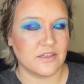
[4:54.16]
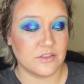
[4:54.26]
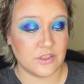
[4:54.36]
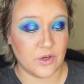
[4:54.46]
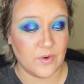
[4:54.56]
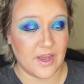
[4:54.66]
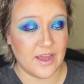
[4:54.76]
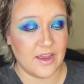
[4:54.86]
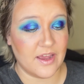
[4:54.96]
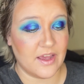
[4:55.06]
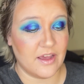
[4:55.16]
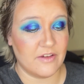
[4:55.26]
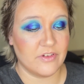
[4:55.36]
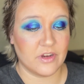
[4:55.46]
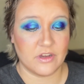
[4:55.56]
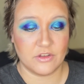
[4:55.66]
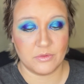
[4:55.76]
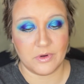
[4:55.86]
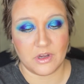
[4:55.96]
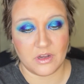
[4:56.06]
so I have
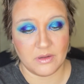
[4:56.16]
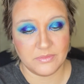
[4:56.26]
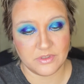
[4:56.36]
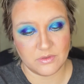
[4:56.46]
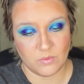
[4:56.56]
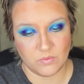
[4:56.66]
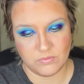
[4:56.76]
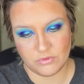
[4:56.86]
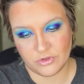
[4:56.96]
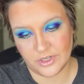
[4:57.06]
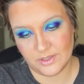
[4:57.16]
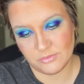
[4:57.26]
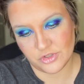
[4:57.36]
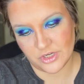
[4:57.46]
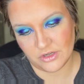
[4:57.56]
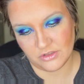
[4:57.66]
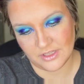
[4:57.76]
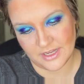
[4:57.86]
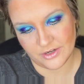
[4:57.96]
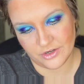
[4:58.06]
ColourPop's cream gel
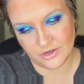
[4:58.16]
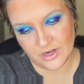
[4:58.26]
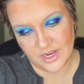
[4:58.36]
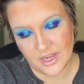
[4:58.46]
liner